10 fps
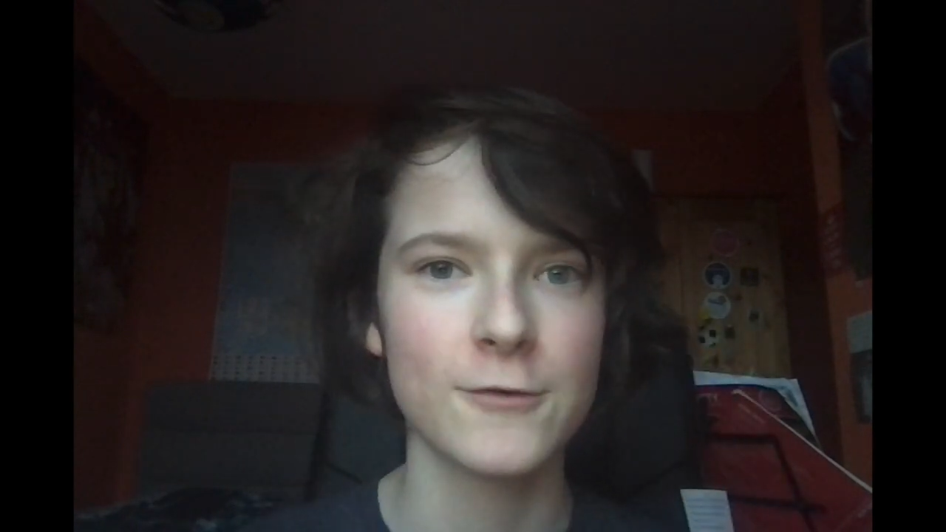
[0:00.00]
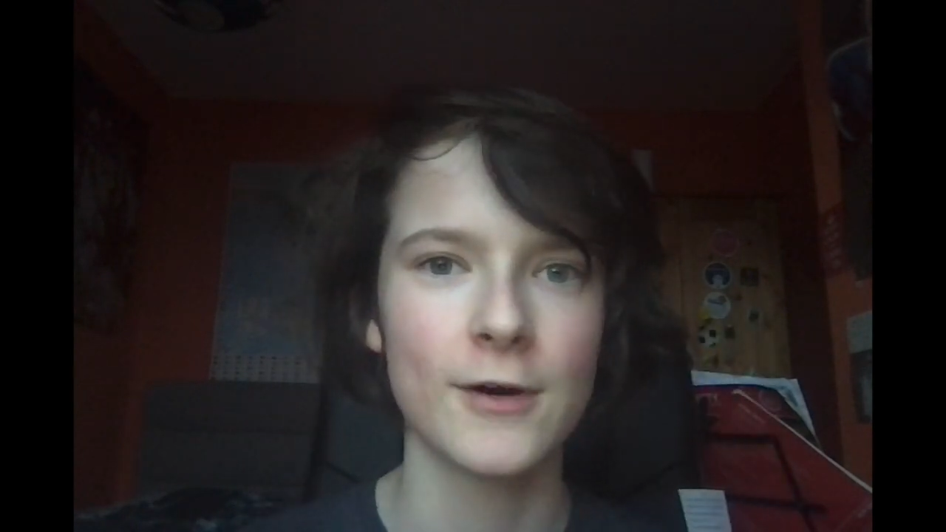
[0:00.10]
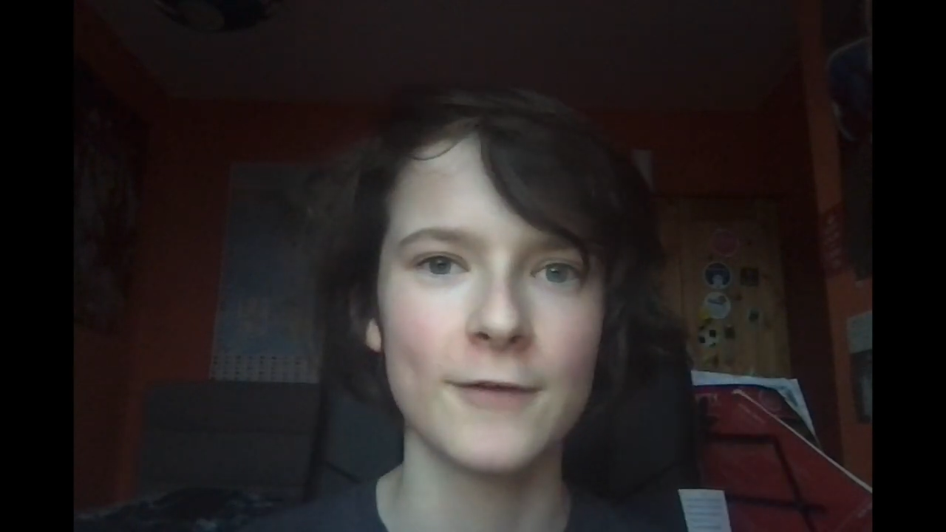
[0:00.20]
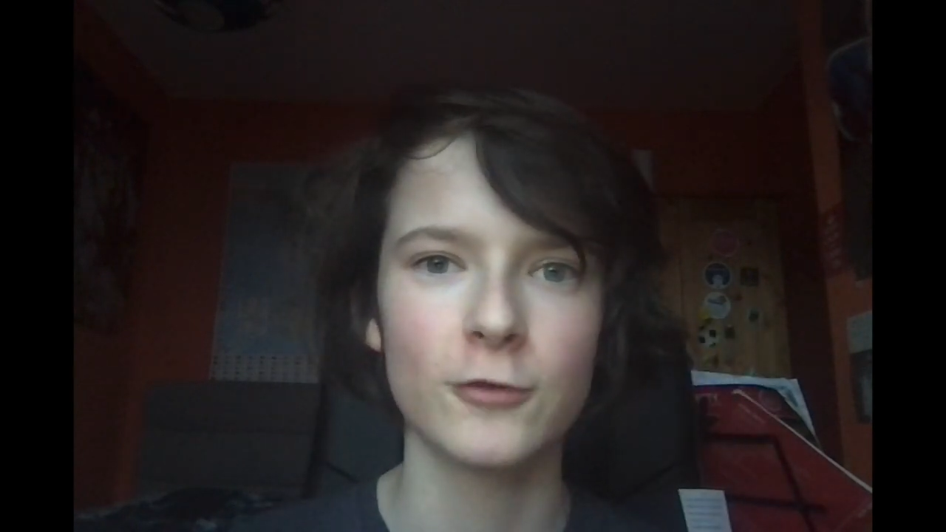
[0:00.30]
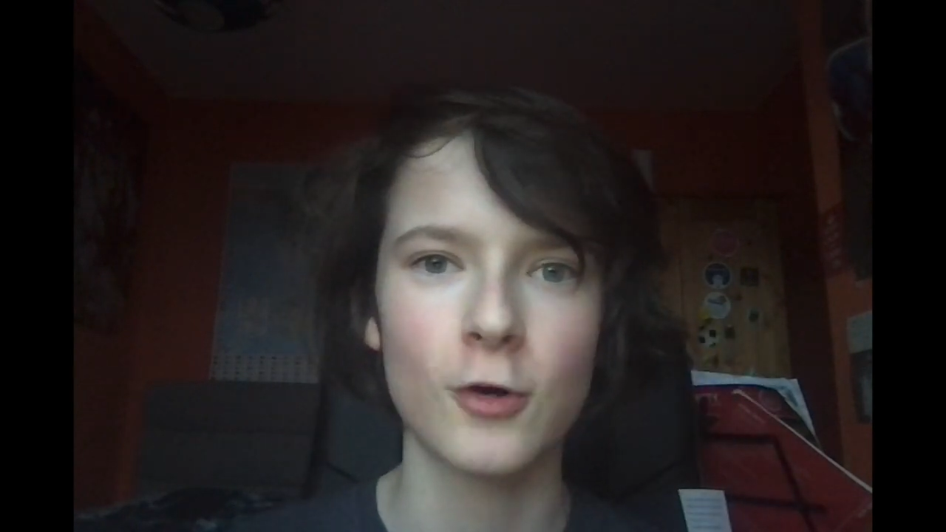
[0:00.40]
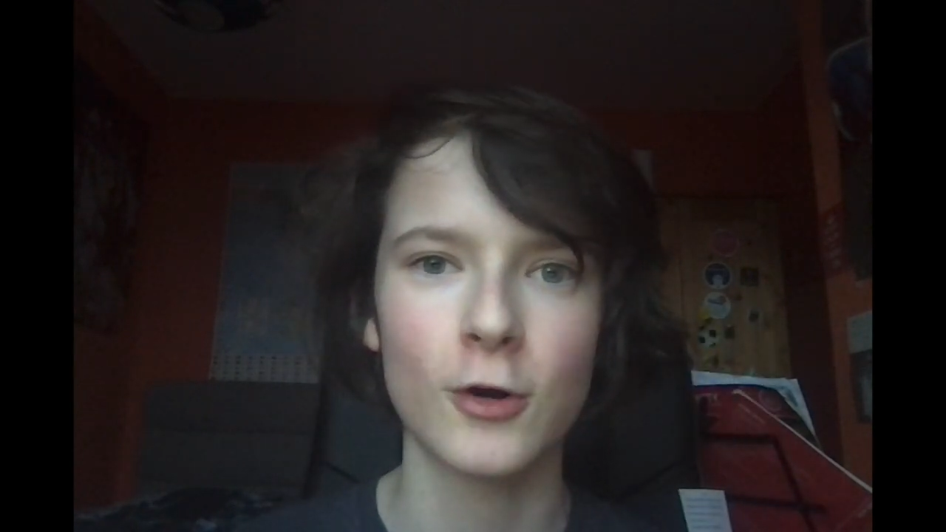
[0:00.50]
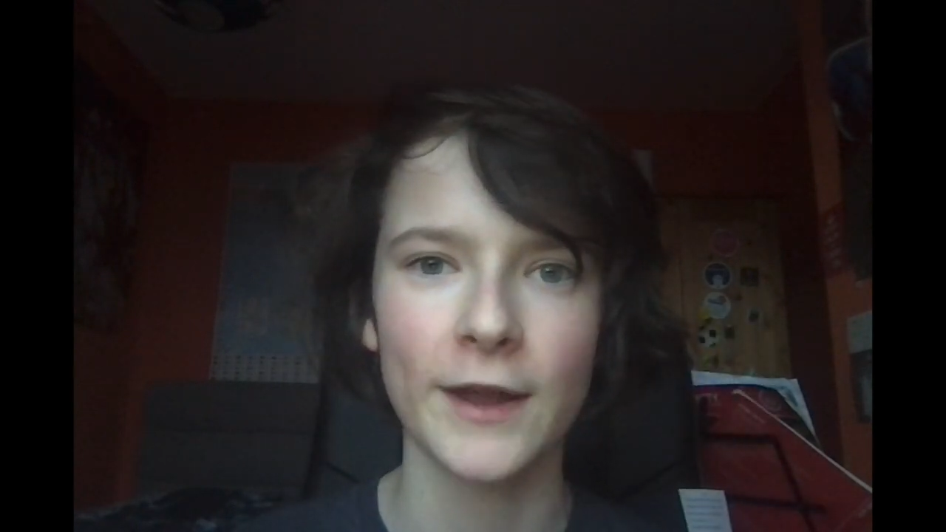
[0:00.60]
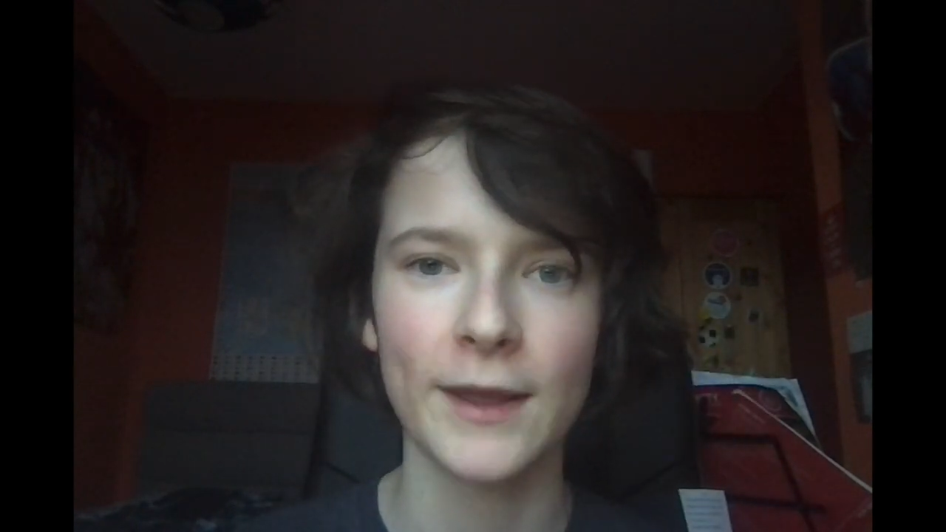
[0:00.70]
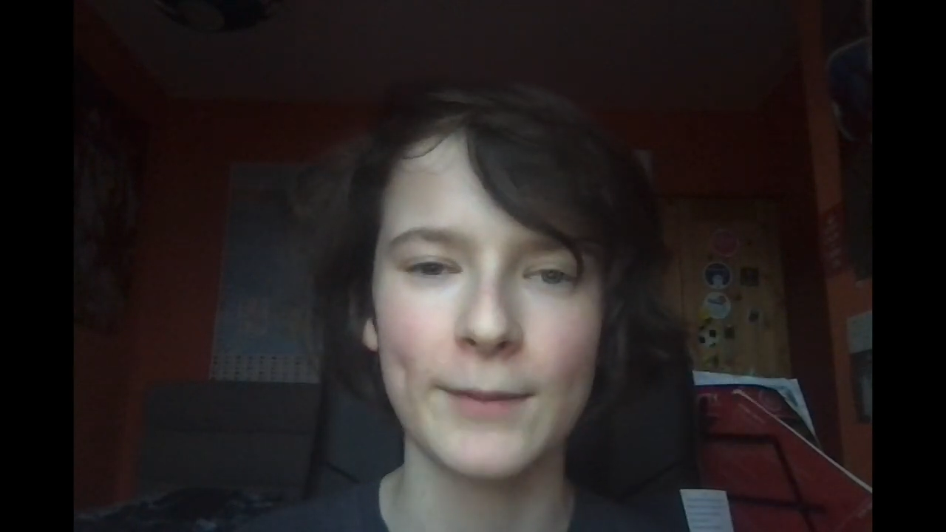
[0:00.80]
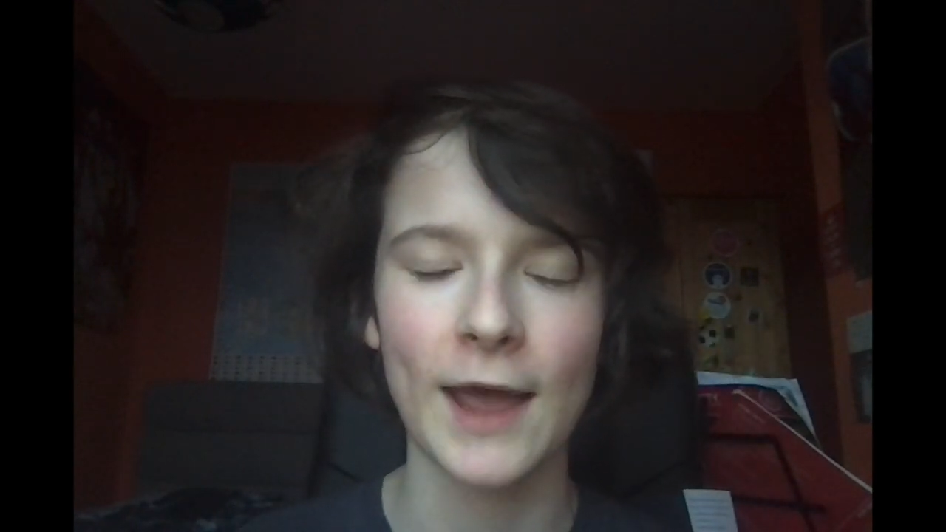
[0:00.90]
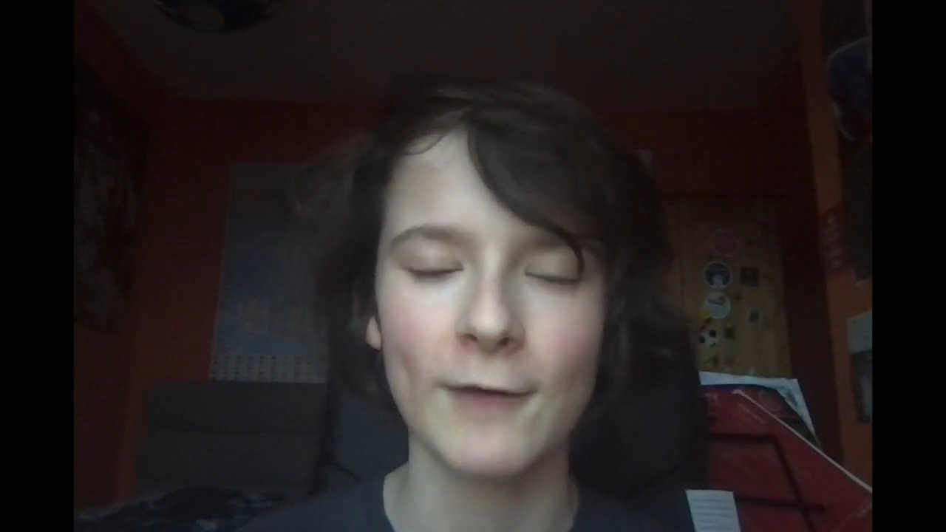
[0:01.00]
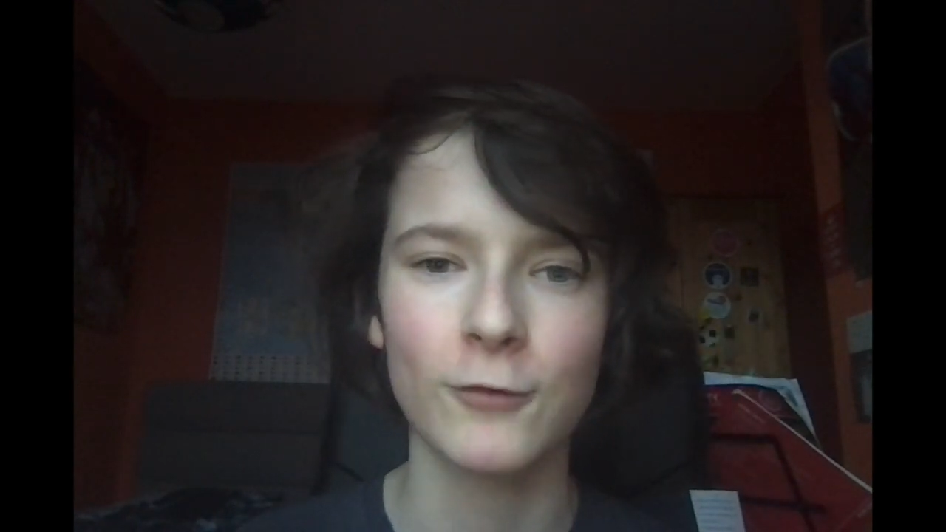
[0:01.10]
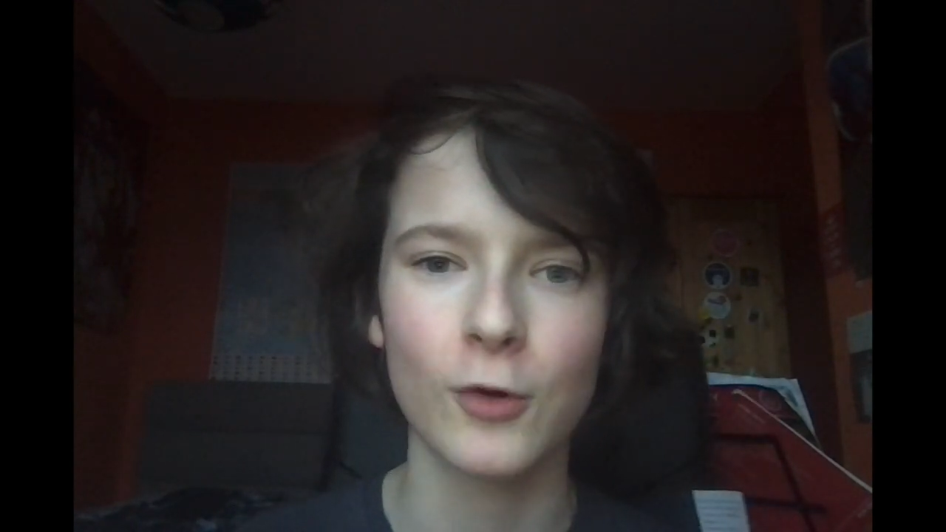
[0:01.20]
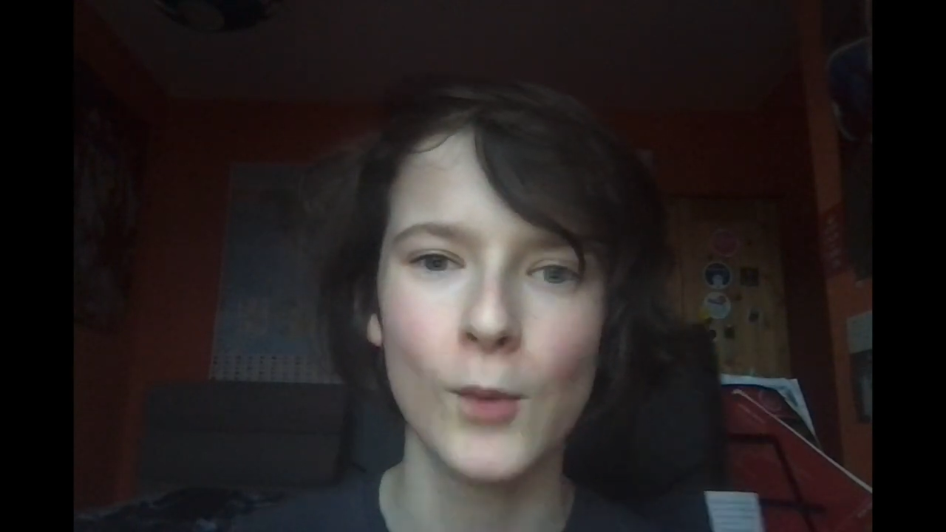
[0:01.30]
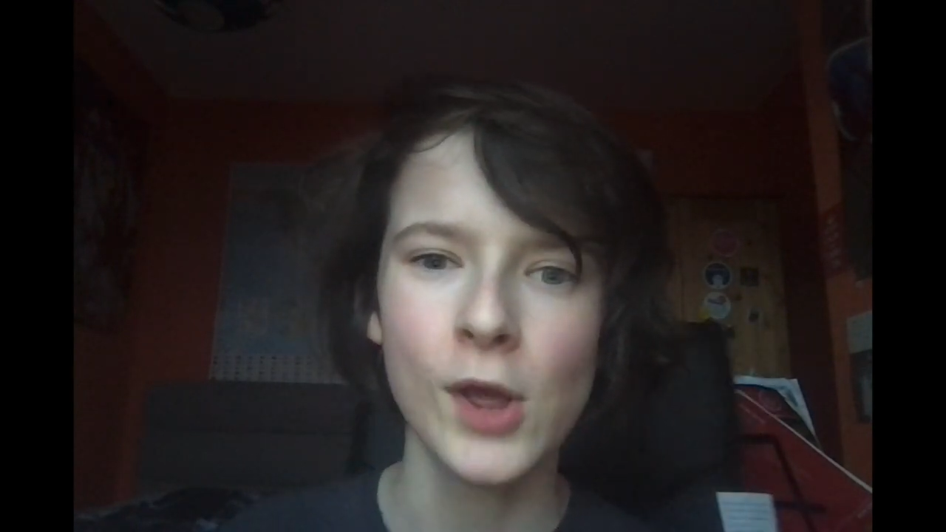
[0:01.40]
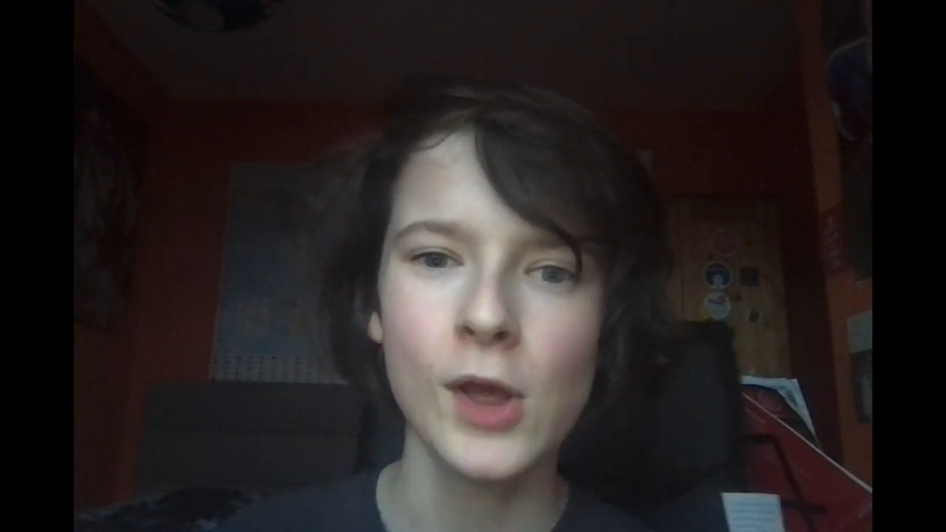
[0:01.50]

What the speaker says: on a platform